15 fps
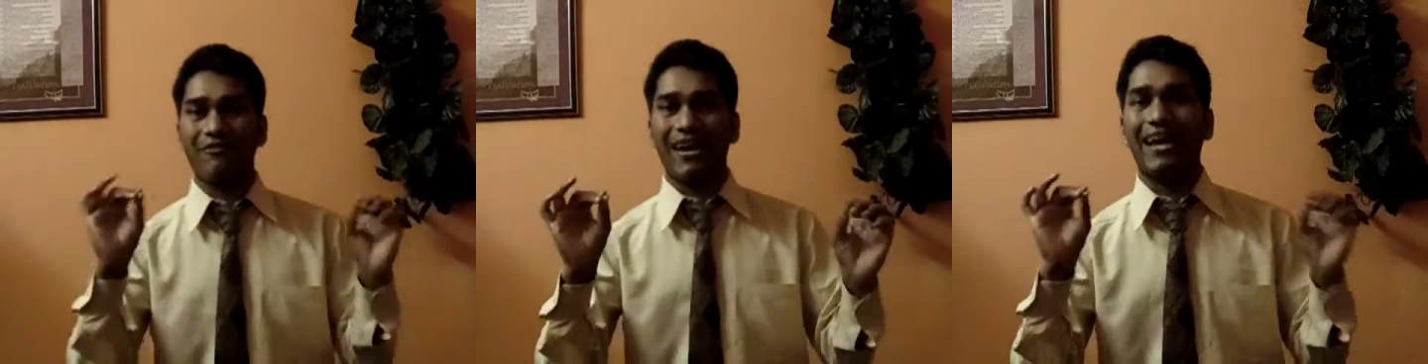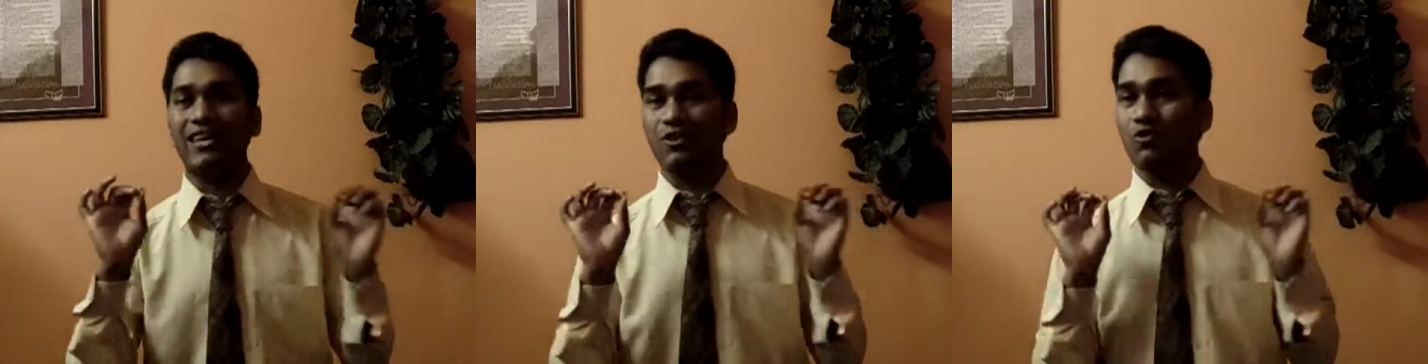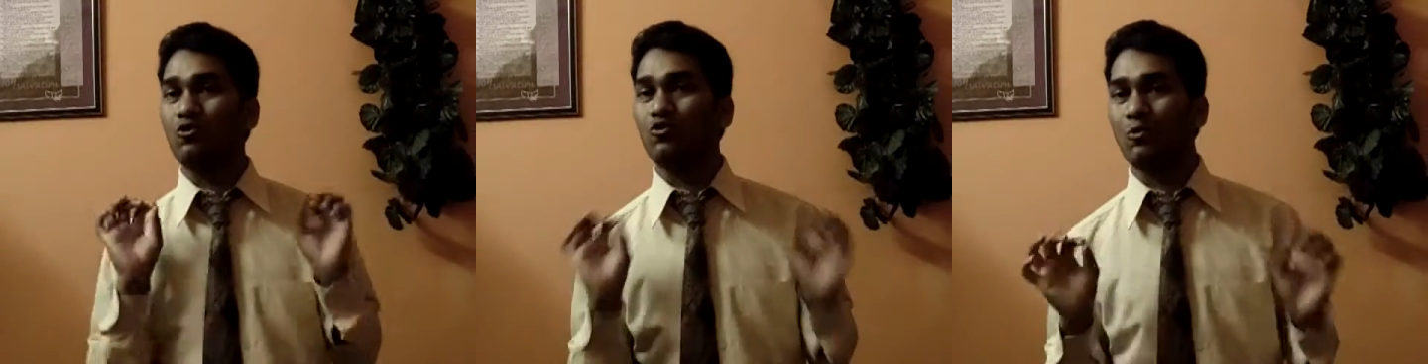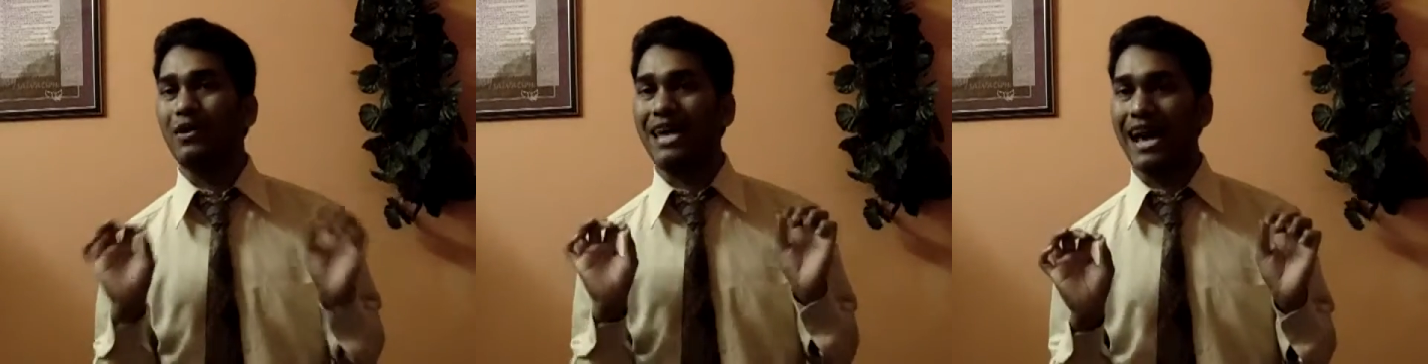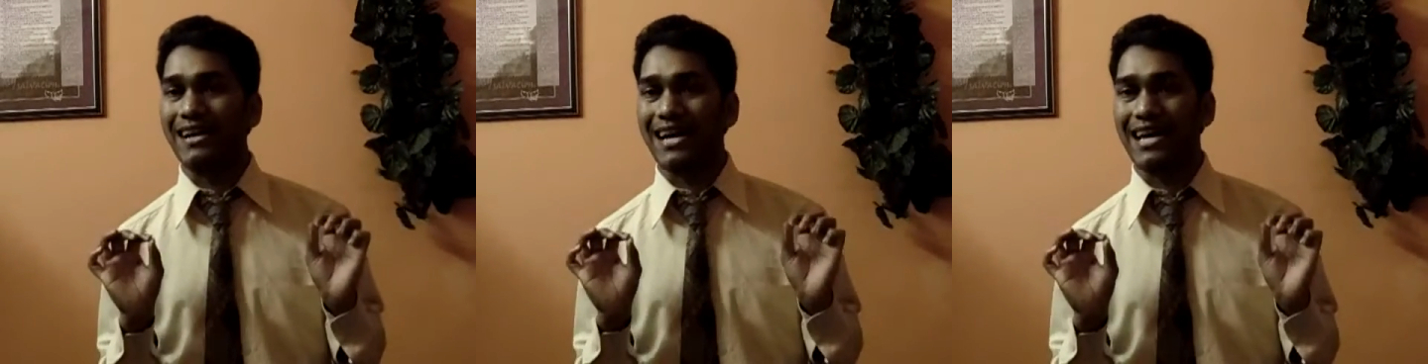way you to be
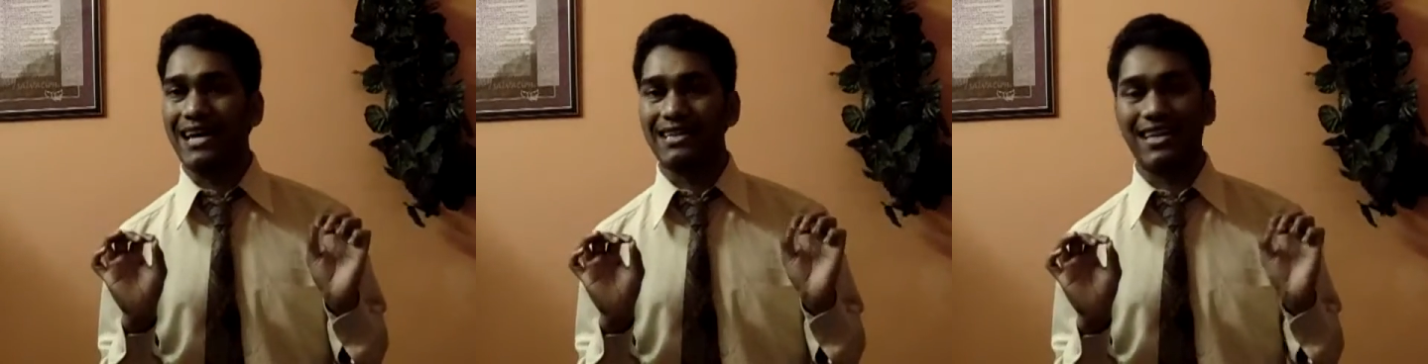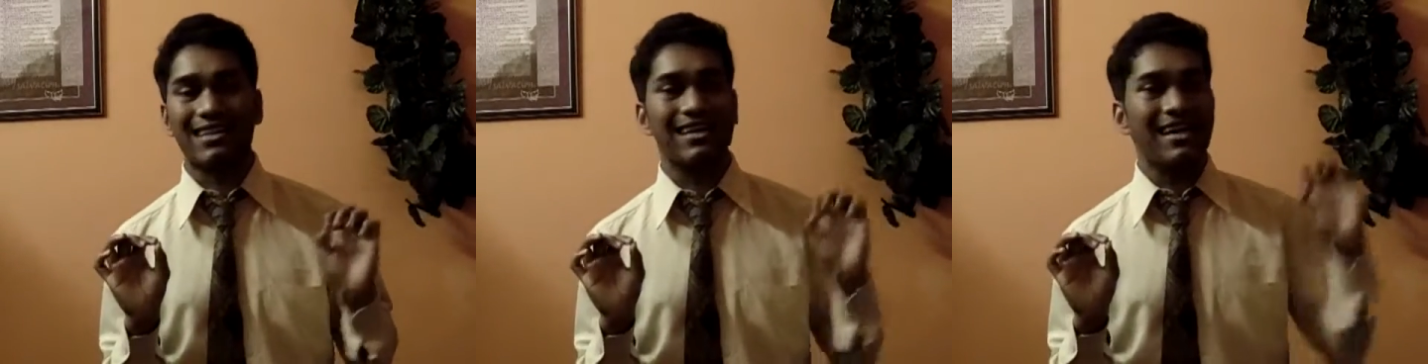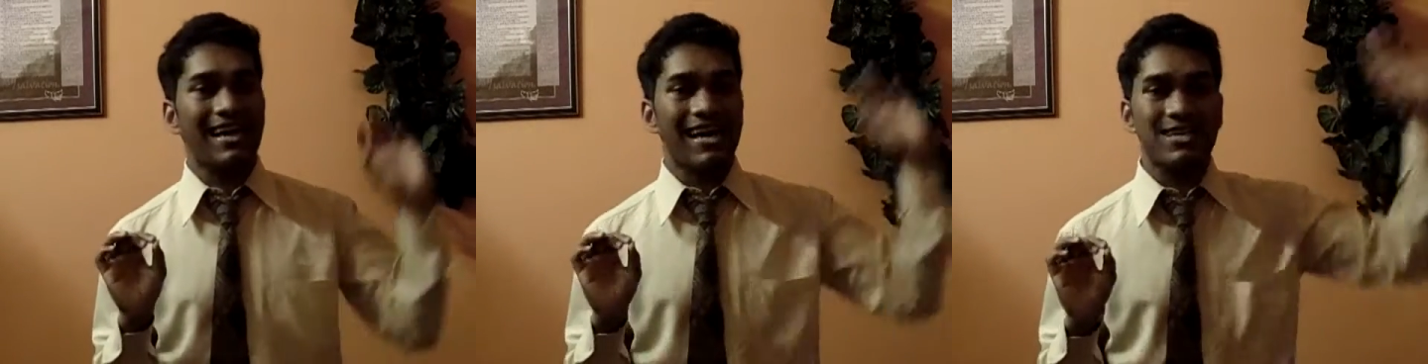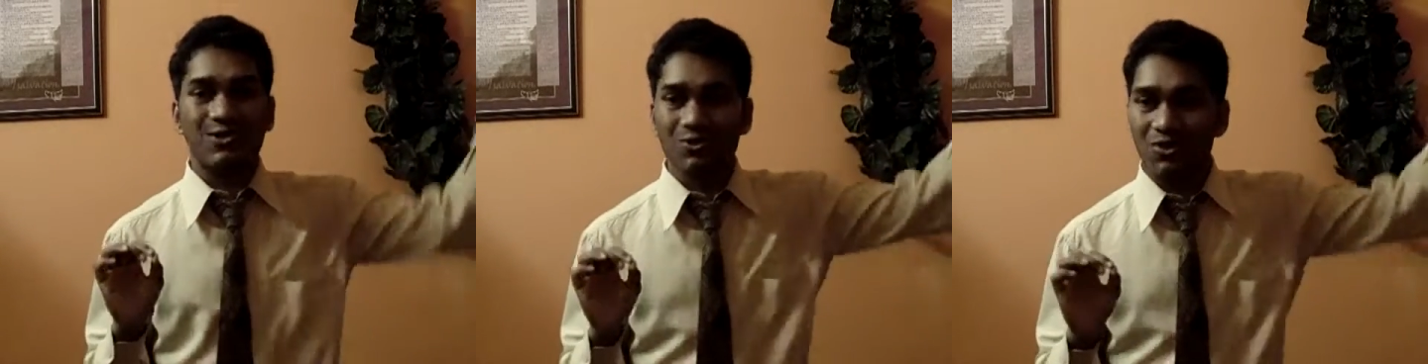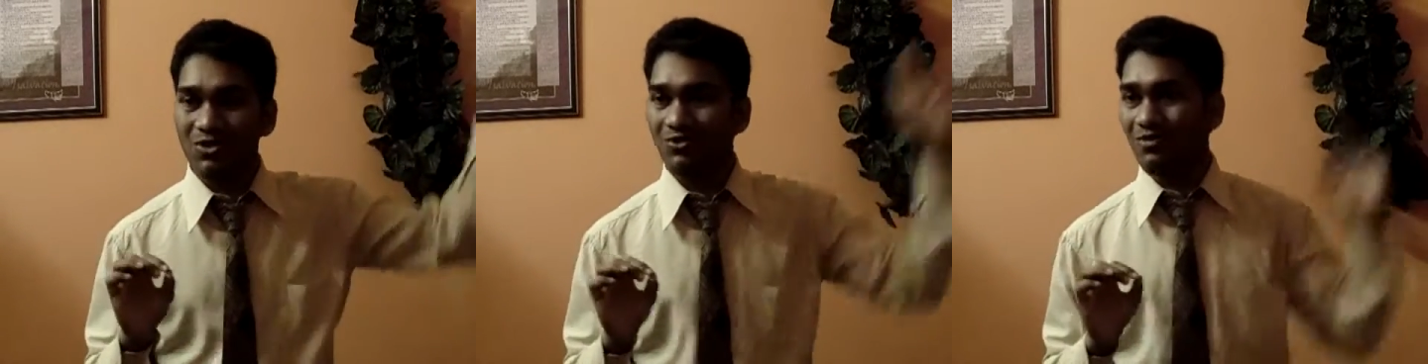get corrected is
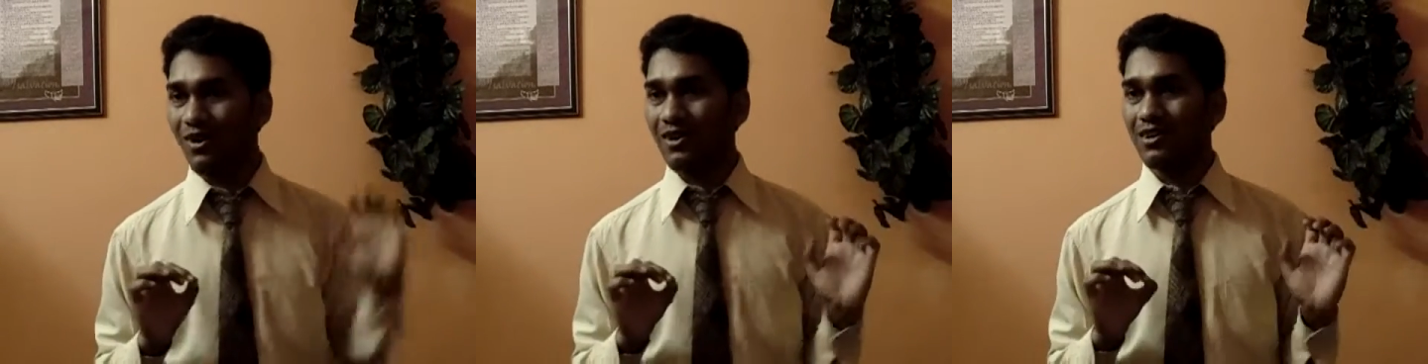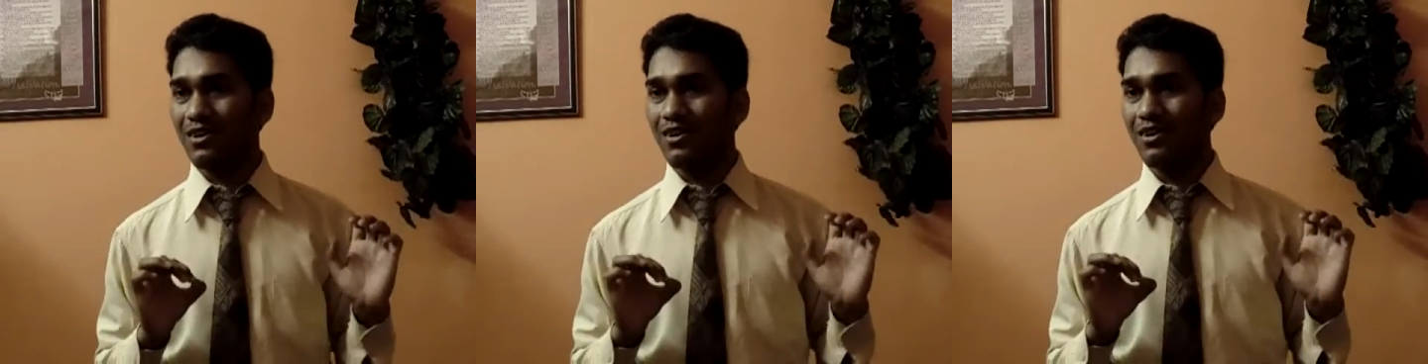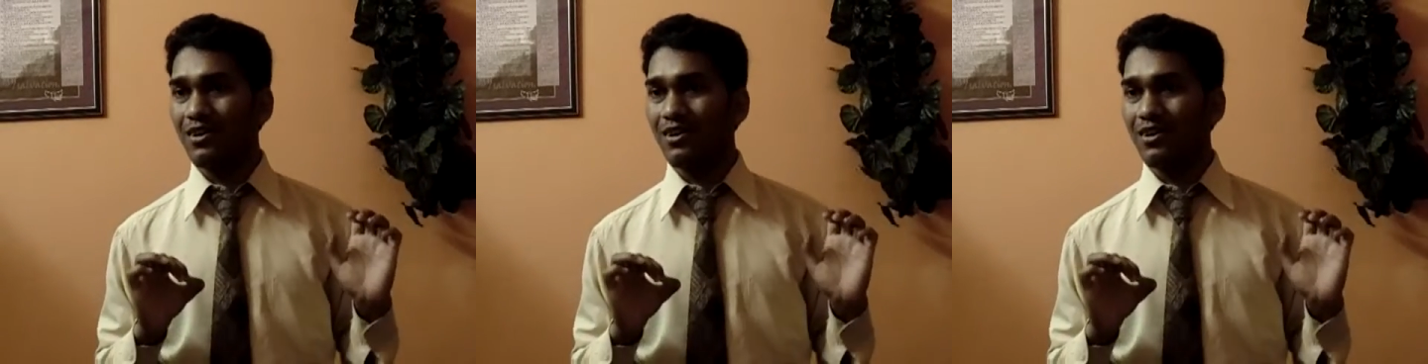through His word.